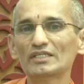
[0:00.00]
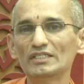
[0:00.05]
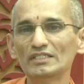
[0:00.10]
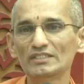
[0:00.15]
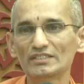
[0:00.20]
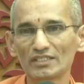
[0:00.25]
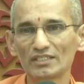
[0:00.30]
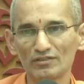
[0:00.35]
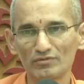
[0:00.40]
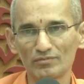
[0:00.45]

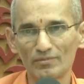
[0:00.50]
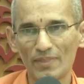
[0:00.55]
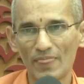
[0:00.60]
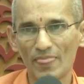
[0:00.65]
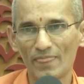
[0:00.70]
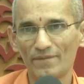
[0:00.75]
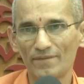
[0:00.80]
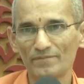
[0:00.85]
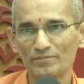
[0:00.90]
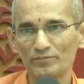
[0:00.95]
reason.
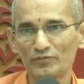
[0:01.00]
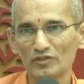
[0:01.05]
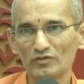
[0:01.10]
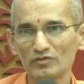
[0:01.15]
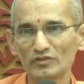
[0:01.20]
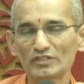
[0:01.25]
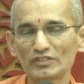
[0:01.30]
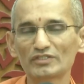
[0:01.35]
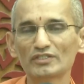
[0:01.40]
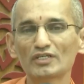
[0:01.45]
He
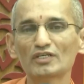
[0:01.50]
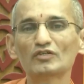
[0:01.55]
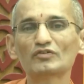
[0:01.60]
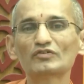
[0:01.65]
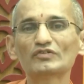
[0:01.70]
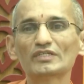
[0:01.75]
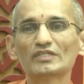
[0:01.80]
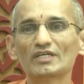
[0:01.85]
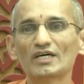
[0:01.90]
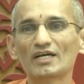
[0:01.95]
was the son of
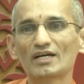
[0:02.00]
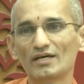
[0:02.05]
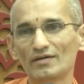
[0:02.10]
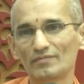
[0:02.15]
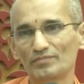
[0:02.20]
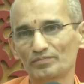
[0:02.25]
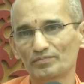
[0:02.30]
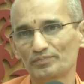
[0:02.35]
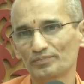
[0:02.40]
Sagara.